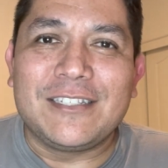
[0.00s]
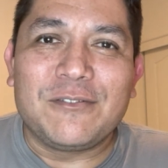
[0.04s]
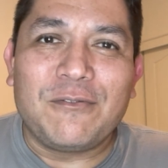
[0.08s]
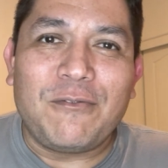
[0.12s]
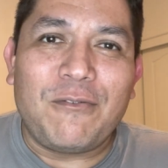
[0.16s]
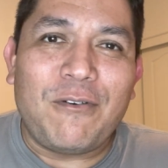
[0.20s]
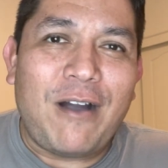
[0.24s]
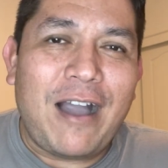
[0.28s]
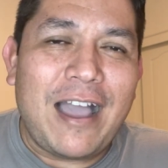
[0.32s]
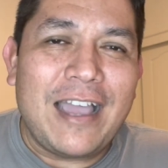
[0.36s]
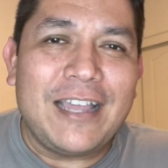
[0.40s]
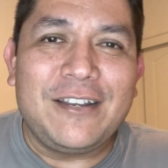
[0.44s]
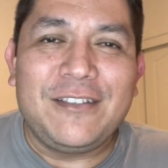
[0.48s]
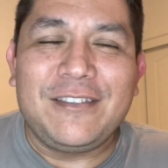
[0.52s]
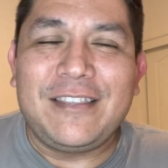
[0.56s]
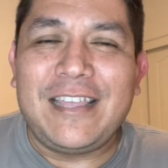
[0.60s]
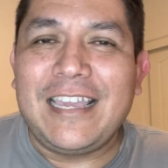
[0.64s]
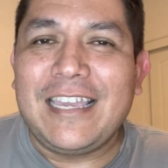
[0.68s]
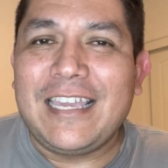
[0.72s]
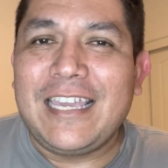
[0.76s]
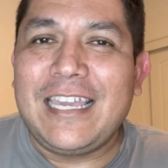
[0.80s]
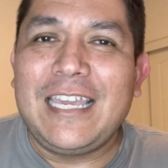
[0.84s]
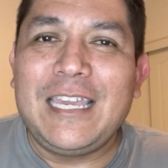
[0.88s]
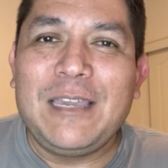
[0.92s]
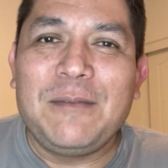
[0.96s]
Why do they
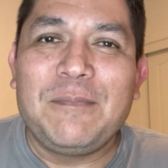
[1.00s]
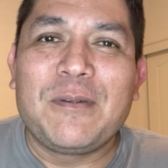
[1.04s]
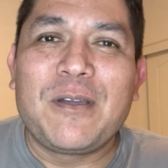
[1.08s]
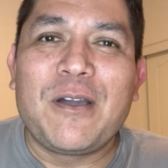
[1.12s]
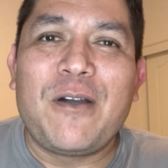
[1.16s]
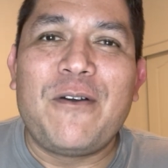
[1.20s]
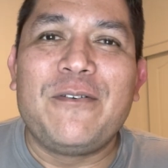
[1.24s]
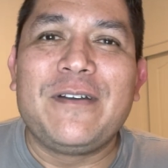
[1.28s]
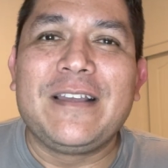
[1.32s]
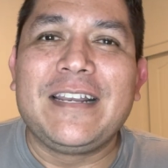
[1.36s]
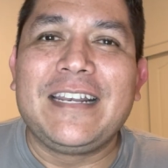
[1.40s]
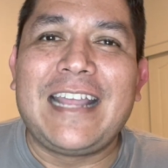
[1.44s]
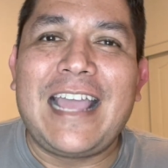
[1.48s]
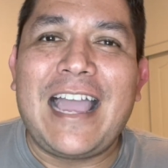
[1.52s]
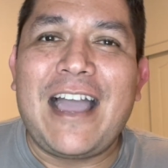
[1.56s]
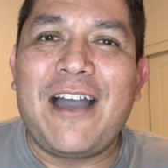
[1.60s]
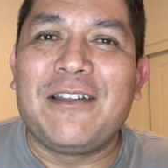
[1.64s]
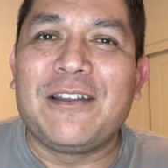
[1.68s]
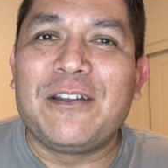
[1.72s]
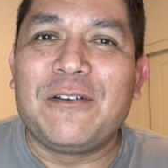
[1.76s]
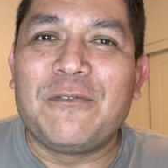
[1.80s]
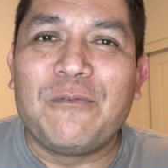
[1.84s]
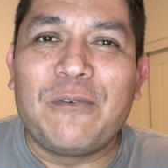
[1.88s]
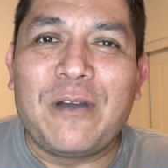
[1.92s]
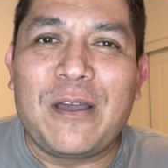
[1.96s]
keep going down,
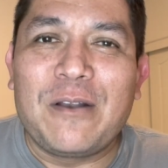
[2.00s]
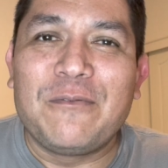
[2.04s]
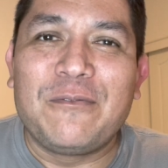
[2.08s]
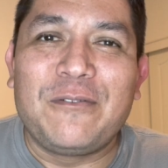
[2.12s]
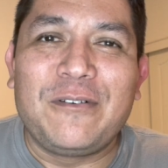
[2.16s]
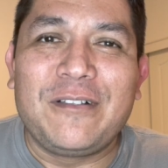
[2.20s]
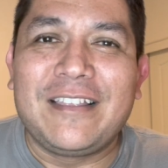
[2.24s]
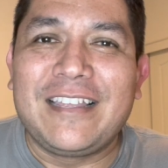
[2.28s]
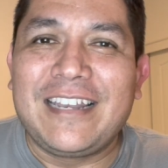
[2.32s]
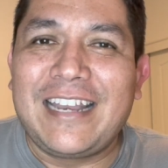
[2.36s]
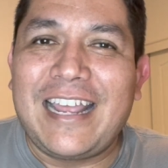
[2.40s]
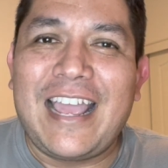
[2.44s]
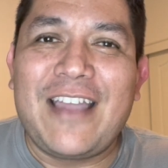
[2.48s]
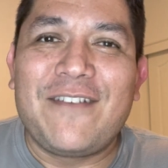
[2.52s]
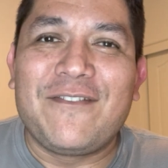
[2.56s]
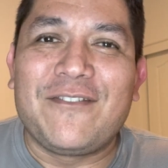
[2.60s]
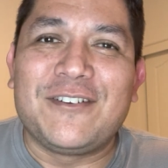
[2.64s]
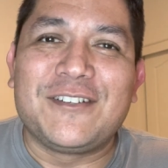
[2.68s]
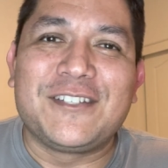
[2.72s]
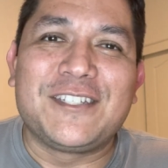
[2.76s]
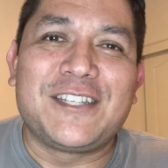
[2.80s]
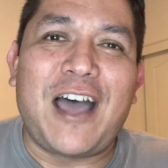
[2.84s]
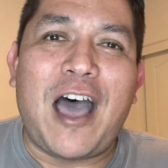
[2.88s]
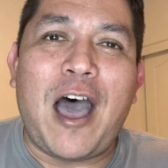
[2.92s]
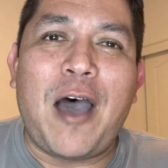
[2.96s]
and when will it ever
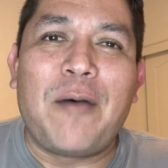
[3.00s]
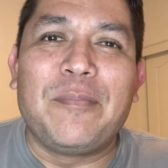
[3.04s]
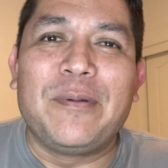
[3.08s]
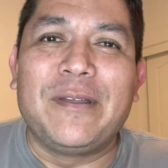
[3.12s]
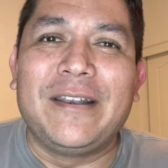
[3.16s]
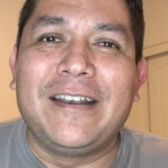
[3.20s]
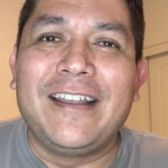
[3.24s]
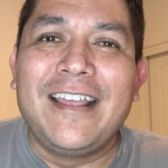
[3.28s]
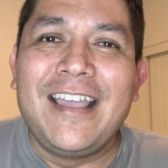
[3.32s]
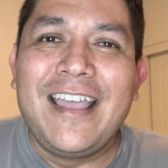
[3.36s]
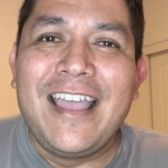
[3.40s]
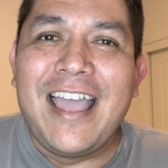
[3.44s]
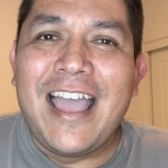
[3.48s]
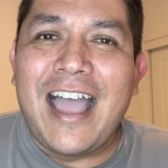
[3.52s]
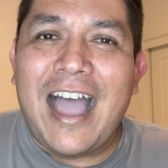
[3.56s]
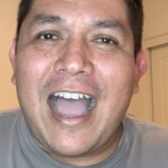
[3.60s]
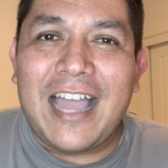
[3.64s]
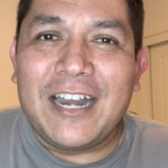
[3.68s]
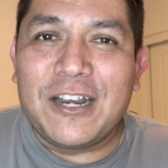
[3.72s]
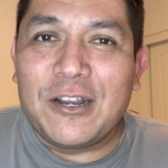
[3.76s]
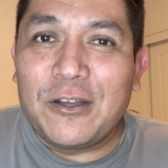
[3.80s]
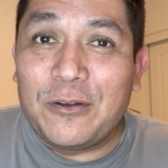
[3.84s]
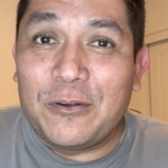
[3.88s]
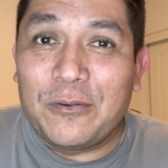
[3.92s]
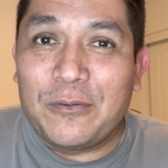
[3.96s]
stop? And
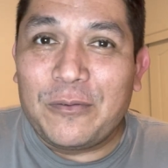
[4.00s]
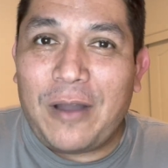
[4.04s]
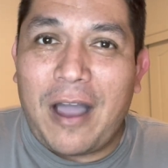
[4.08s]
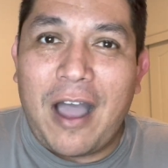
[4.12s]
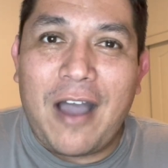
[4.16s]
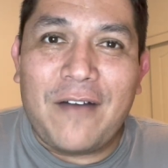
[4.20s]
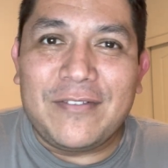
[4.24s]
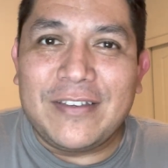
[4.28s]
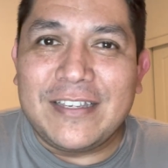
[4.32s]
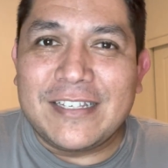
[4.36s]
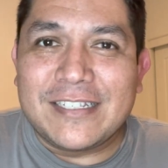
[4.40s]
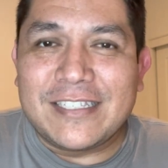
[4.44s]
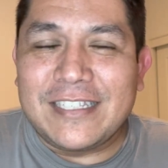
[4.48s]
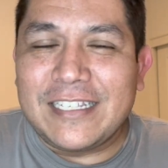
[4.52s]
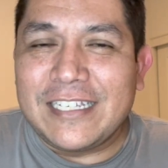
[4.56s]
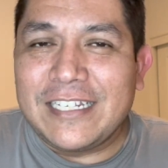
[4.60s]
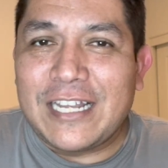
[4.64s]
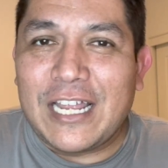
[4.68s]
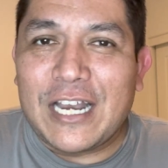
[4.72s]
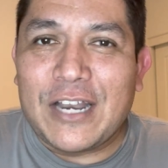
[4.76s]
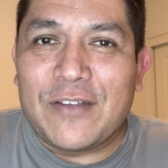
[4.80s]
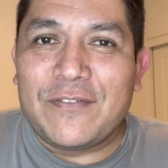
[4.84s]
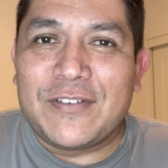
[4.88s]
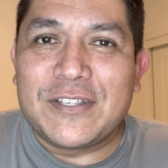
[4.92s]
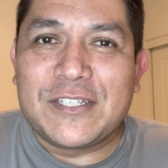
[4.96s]
obviously
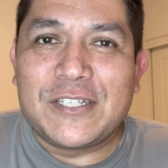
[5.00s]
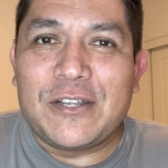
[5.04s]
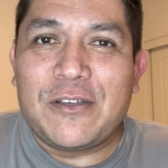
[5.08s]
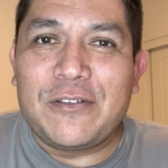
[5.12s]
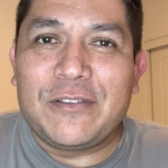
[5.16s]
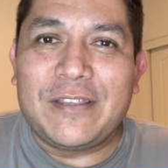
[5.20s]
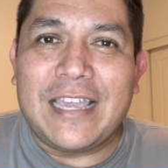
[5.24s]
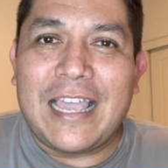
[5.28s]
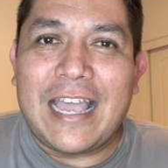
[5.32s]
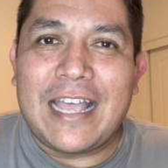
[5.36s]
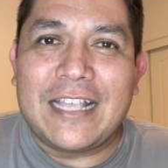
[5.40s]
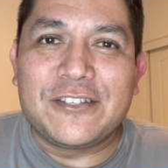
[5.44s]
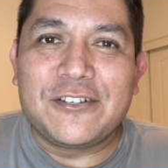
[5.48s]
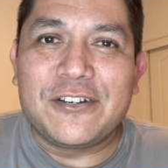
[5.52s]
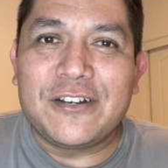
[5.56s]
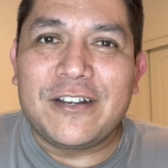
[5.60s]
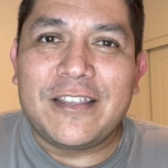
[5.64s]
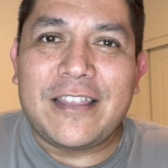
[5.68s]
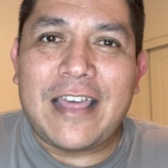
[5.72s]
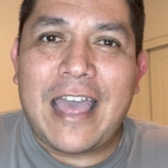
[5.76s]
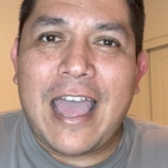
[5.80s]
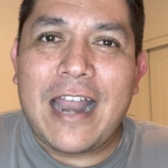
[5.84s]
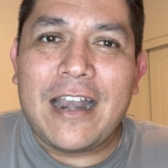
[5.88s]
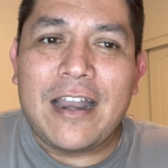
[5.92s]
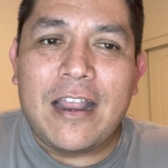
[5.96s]
none of us know the answer to
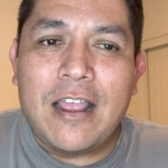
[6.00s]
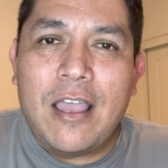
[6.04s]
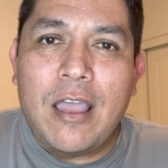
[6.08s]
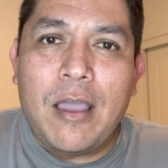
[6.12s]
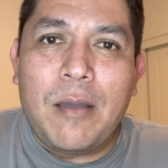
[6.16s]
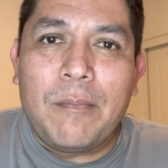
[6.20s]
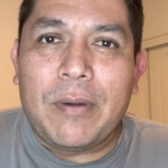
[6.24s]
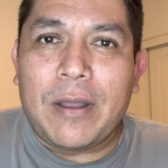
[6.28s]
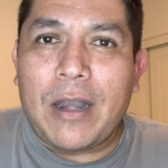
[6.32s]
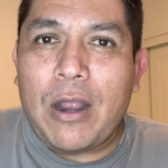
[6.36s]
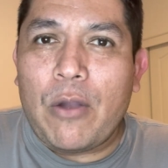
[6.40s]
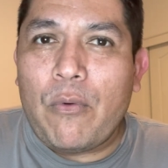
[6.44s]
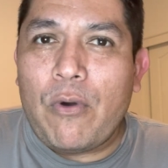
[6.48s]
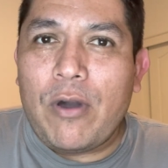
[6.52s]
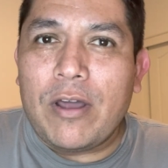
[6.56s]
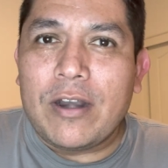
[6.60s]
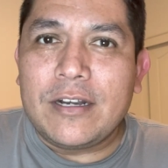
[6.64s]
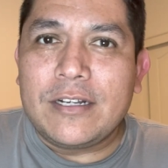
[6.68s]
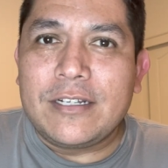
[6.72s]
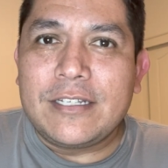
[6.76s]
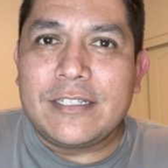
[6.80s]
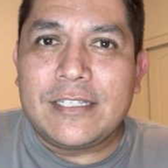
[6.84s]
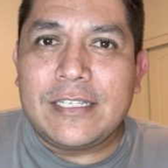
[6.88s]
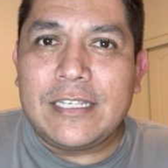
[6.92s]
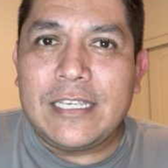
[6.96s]
that, but I wanted
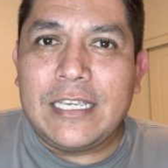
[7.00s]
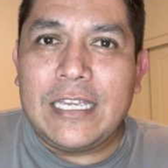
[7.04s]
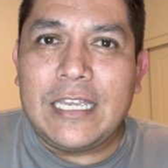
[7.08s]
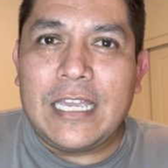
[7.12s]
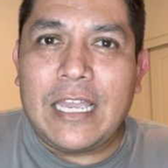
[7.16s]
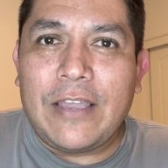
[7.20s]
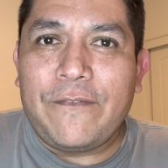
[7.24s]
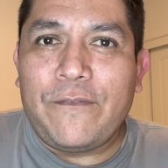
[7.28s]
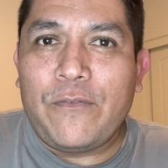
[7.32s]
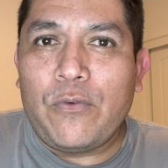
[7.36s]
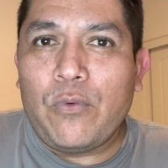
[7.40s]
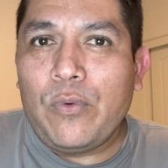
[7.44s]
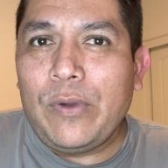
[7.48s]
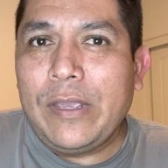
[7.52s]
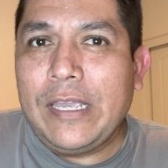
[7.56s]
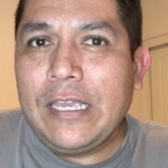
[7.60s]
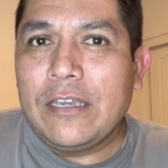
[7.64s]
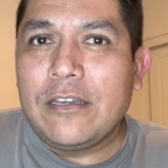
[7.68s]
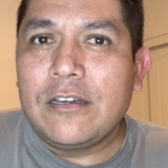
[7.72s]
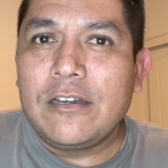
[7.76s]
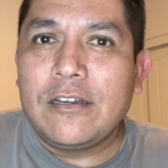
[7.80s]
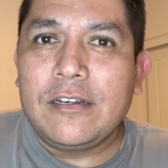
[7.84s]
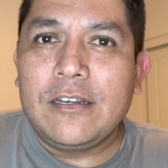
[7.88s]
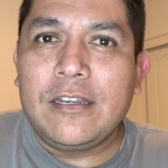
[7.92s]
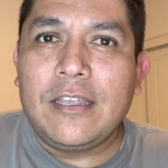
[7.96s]
to see if we
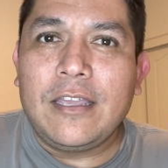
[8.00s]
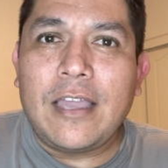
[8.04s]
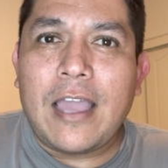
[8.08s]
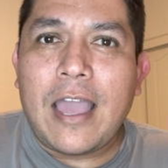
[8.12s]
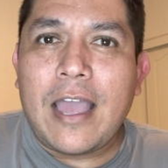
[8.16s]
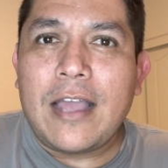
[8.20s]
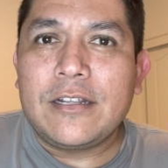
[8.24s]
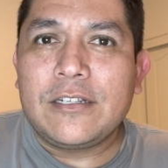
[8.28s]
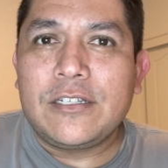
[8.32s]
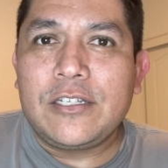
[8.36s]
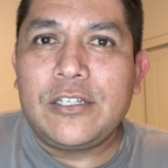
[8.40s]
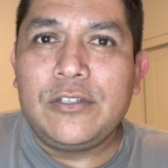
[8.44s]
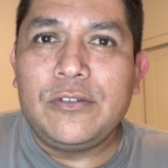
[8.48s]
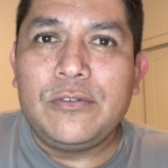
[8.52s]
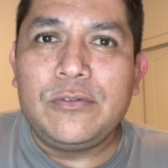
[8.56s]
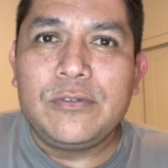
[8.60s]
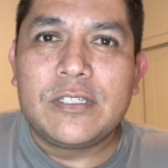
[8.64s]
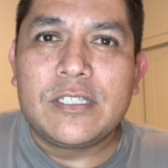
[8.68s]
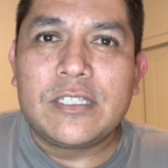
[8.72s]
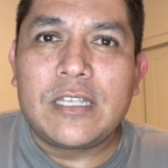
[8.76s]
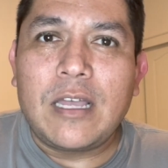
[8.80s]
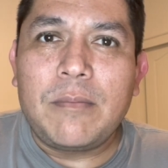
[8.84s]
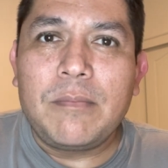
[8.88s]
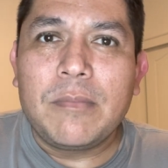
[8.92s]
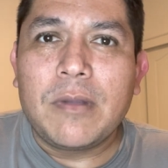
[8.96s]
could get to
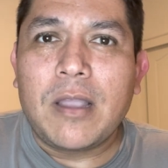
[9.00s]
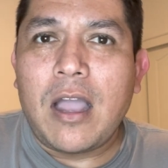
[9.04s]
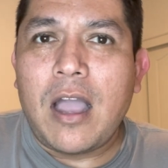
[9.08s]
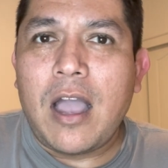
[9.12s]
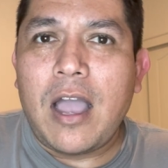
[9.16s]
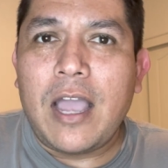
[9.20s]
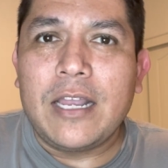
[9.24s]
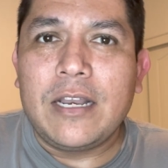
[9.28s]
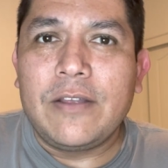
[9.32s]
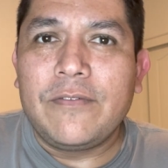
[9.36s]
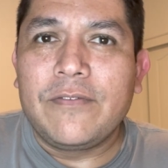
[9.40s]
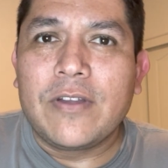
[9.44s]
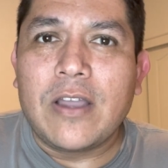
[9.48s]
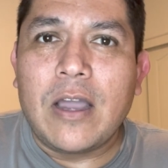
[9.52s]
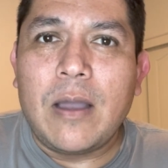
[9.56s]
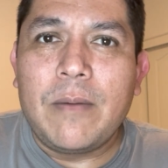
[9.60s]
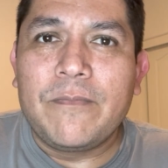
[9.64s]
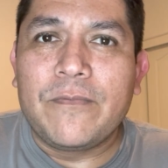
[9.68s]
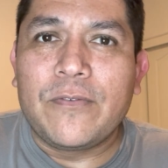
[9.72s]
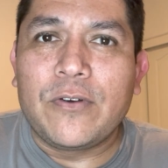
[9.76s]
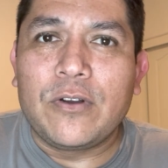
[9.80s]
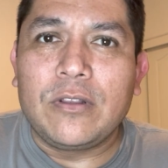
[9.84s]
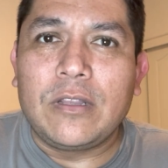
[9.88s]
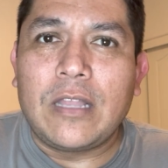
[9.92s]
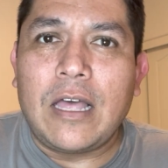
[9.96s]
some kind of
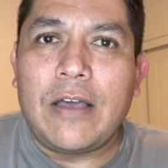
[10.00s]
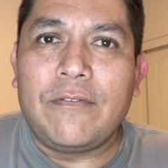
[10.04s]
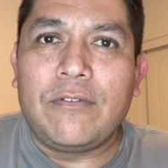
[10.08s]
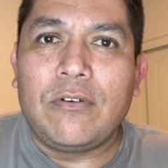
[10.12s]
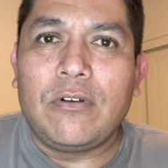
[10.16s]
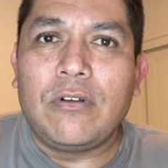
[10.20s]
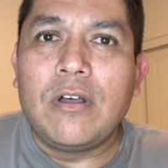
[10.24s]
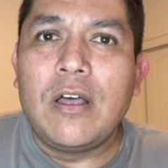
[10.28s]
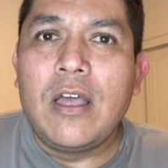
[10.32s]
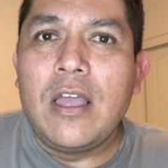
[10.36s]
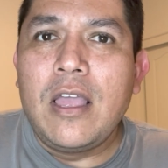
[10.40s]
comfort level